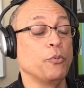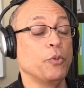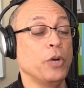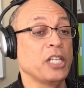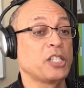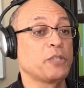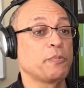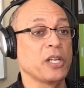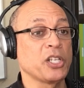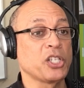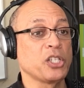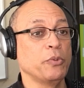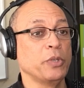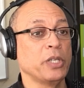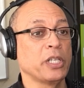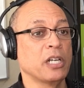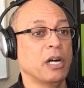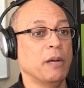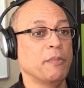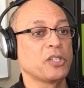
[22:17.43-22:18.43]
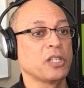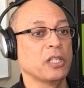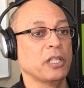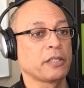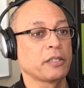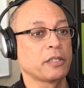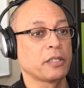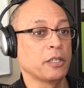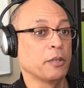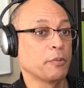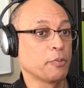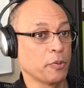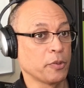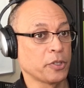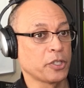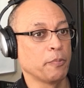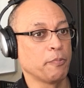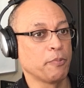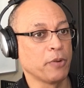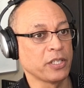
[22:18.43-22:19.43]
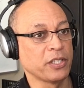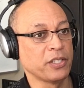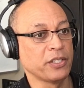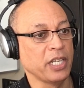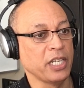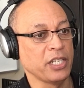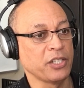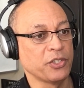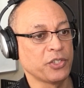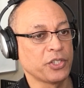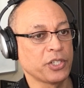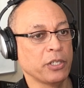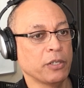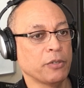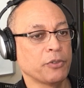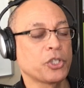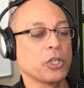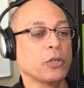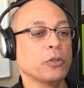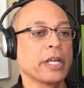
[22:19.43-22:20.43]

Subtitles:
especially when it comes to like the presentation skills.